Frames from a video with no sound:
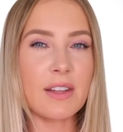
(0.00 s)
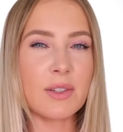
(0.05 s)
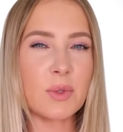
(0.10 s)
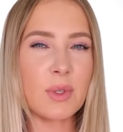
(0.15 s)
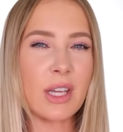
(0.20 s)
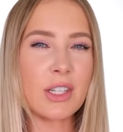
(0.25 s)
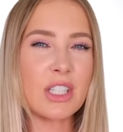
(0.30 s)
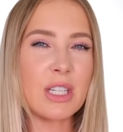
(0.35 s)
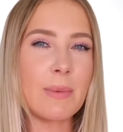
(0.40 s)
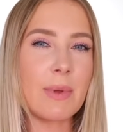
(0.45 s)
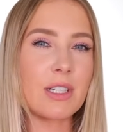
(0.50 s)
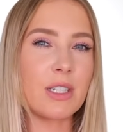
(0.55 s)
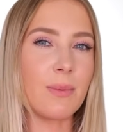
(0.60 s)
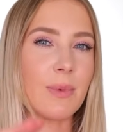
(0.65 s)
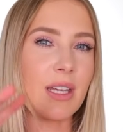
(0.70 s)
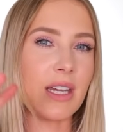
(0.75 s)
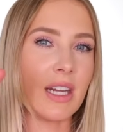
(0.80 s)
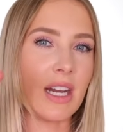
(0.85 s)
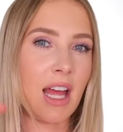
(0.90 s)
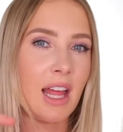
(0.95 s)
This was actually meant to
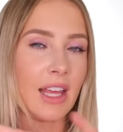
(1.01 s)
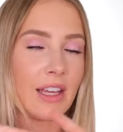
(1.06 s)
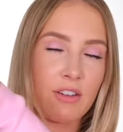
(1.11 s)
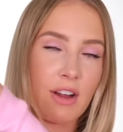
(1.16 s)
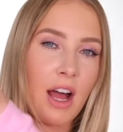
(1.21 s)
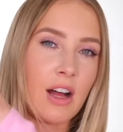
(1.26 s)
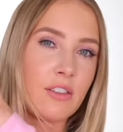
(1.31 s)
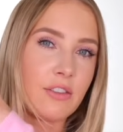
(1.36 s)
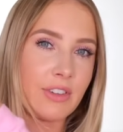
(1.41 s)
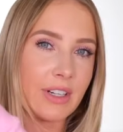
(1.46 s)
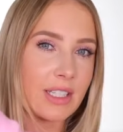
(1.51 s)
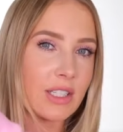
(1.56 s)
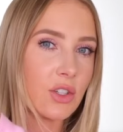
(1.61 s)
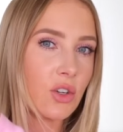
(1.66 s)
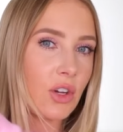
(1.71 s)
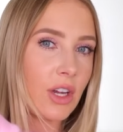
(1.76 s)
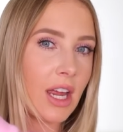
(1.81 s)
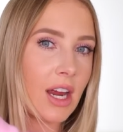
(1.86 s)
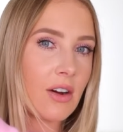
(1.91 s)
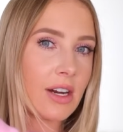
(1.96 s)
be in our like
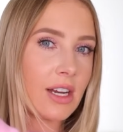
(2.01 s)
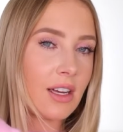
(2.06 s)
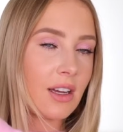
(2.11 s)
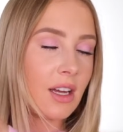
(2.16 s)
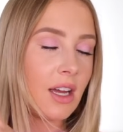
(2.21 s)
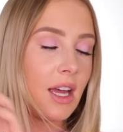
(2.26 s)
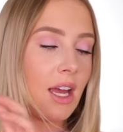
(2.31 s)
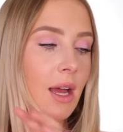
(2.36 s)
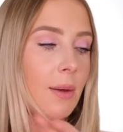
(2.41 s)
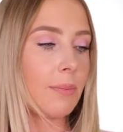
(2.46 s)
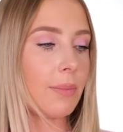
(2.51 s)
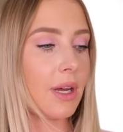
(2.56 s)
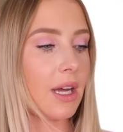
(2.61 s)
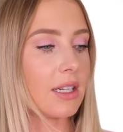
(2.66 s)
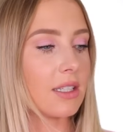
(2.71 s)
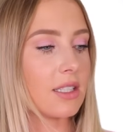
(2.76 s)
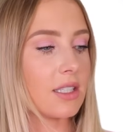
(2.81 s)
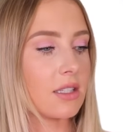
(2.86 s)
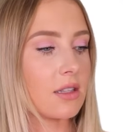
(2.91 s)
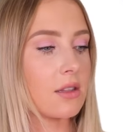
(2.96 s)
alfresco area,
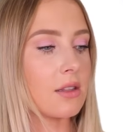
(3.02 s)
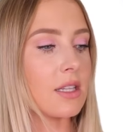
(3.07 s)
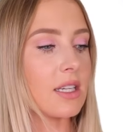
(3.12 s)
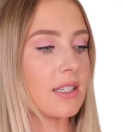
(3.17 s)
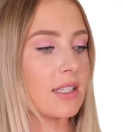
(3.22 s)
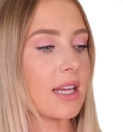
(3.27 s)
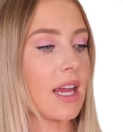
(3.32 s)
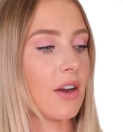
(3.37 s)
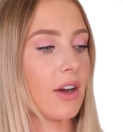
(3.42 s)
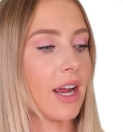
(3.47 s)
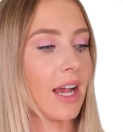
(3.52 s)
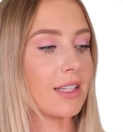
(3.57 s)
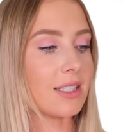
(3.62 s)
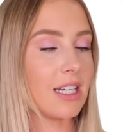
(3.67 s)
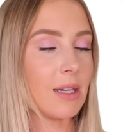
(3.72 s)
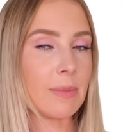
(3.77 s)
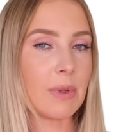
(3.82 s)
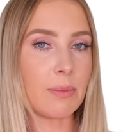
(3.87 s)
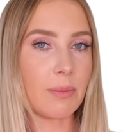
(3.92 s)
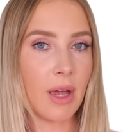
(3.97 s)
but this area has
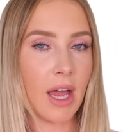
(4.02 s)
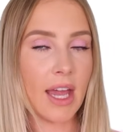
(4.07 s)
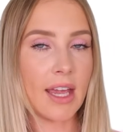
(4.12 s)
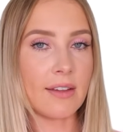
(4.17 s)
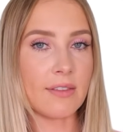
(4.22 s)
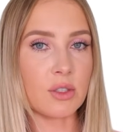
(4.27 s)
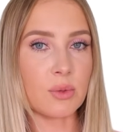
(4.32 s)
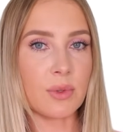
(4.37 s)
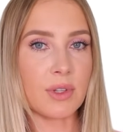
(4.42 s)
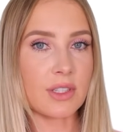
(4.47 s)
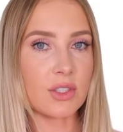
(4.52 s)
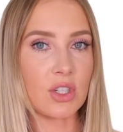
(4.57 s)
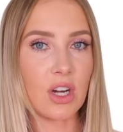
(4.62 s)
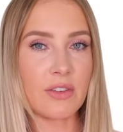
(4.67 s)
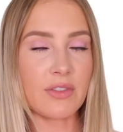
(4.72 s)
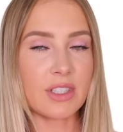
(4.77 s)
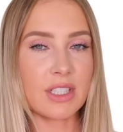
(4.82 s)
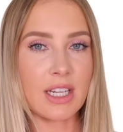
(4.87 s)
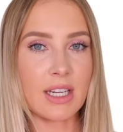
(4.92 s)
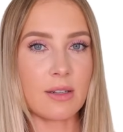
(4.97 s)
now been paved with these
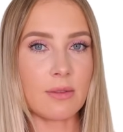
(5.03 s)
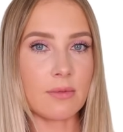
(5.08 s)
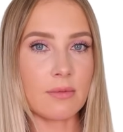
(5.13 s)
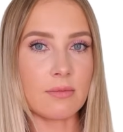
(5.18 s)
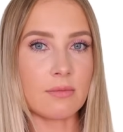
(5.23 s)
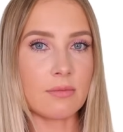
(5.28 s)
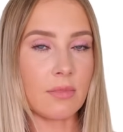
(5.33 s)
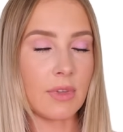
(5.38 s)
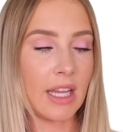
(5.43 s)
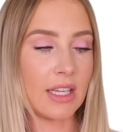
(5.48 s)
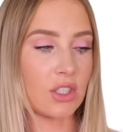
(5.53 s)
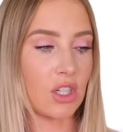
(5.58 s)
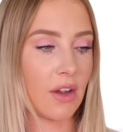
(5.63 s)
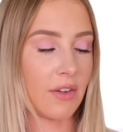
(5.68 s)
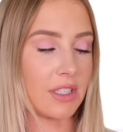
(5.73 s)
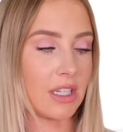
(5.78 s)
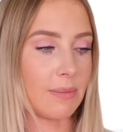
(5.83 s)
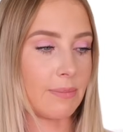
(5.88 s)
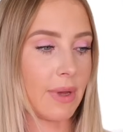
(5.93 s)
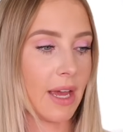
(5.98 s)
travertine
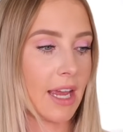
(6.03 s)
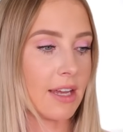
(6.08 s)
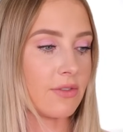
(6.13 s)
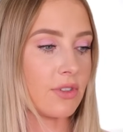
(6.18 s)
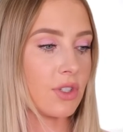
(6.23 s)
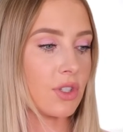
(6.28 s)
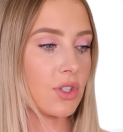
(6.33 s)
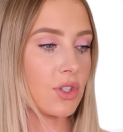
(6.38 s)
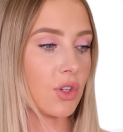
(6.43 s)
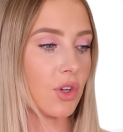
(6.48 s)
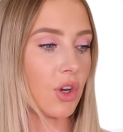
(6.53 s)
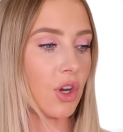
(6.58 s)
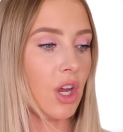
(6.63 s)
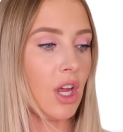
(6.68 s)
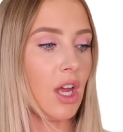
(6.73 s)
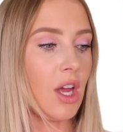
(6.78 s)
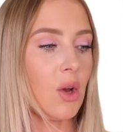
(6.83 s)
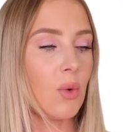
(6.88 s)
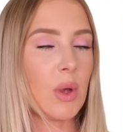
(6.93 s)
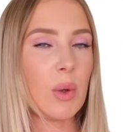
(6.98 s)
pavers. So
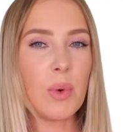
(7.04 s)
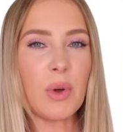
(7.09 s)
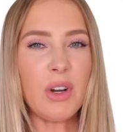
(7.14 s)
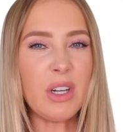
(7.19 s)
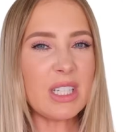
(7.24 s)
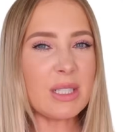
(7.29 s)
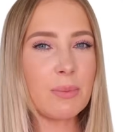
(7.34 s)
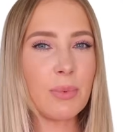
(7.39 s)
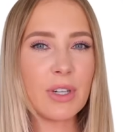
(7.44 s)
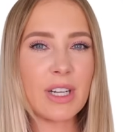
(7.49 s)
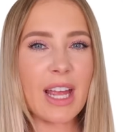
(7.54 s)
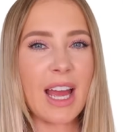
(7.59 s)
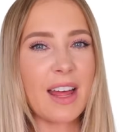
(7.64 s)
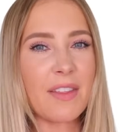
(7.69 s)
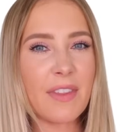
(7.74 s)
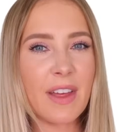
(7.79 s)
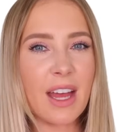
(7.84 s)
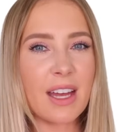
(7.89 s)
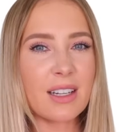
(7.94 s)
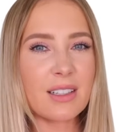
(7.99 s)
we wanted to bring
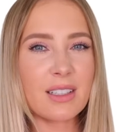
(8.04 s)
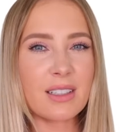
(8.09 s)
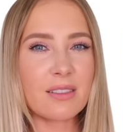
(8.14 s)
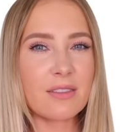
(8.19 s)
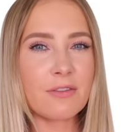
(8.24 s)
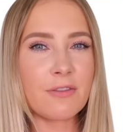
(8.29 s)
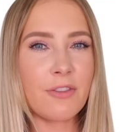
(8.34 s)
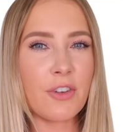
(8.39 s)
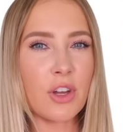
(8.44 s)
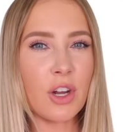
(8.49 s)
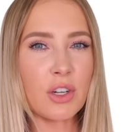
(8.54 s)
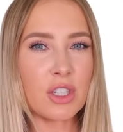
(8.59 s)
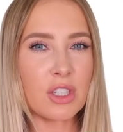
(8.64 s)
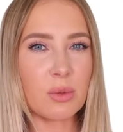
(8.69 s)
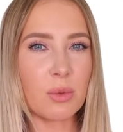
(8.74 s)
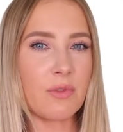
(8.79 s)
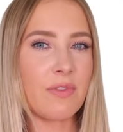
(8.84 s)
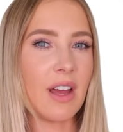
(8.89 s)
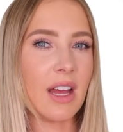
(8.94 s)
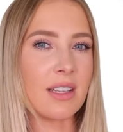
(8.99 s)
out that furniture
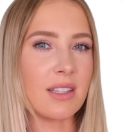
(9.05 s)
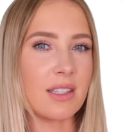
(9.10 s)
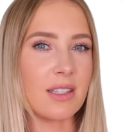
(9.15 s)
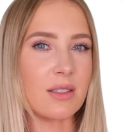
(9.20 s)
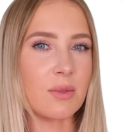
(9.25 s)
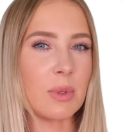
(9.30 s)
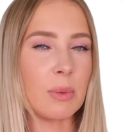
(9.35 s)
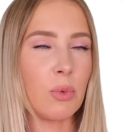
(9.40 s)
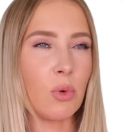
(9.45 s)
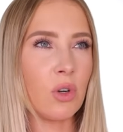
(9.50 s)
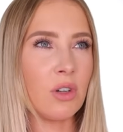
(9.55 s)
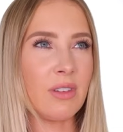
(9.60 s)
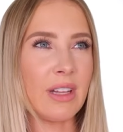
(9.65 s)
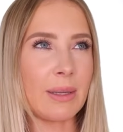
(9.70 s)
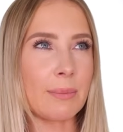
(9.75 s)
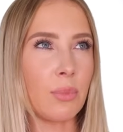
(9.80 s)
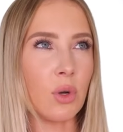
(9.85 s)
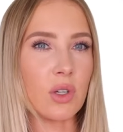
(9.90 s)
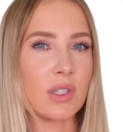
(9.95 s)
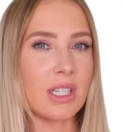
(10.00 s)
that we've had since we bought it
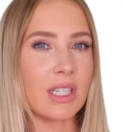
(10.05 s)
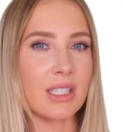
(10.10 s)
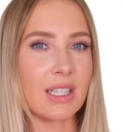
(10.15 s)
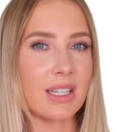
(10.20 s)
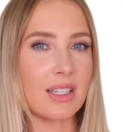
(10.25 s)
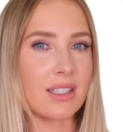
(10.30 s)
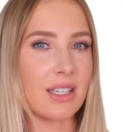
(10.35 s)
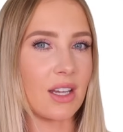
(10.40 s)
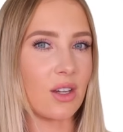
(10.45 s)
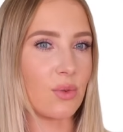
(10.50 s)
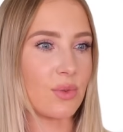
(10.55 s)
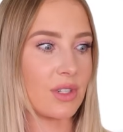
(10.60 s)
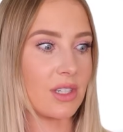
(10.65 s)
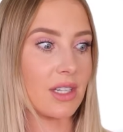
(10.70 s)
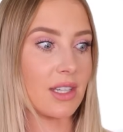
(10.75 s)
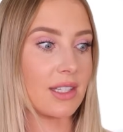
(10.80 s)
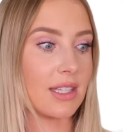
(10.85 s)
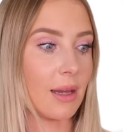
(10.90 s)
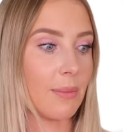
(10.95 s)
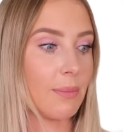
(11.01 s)
like Boxing Day sales in
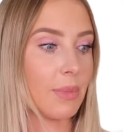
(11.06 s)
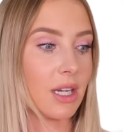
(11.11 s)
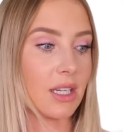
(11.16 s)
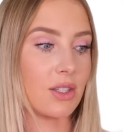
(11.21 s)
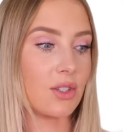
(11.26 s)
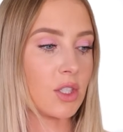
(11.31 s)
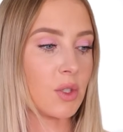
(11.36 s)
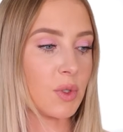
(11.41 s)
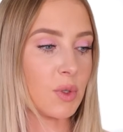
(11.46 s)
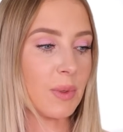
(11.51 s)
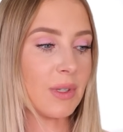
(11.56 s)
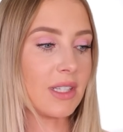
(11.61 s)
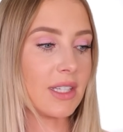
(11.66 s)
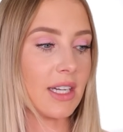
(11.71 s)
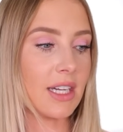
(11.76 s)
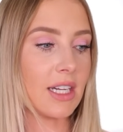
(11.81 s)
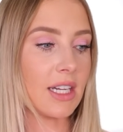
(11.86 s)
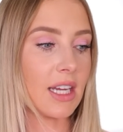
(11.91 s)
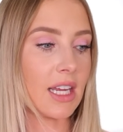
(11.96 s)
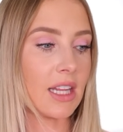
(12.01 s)
December. So it's been
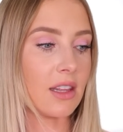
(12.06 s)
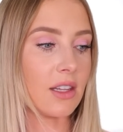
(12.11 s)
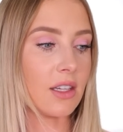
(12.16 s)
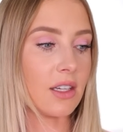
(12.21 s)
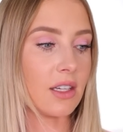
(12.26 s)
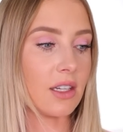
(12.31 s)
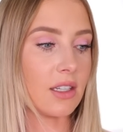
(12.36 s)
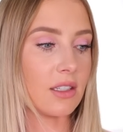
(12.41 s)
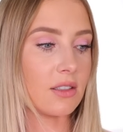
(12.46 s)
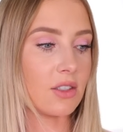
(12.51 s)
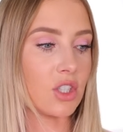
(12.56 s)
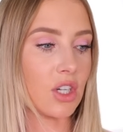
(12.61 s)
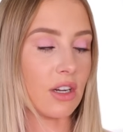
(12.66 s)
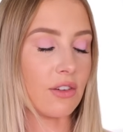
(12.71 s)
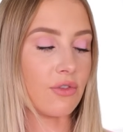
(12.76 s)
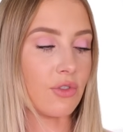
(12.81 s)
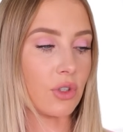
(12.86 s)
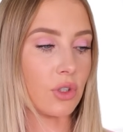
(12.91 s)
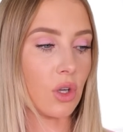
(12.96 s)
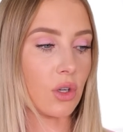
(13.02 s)
sitting in the
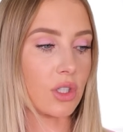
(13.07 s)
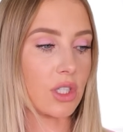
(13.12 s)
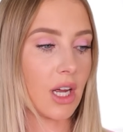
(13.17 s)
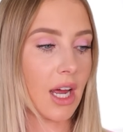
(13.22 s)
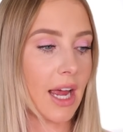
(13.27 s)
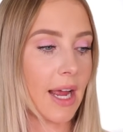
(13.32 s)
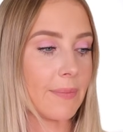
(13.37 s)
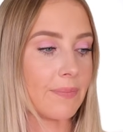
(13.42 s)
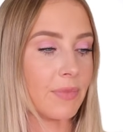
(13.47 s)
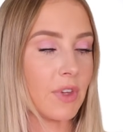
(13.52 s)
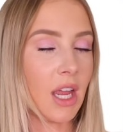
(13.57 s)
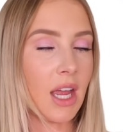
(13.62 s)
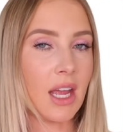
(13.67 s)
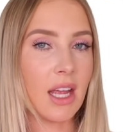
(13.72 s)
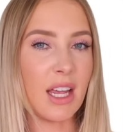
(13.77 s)
shed for a long time.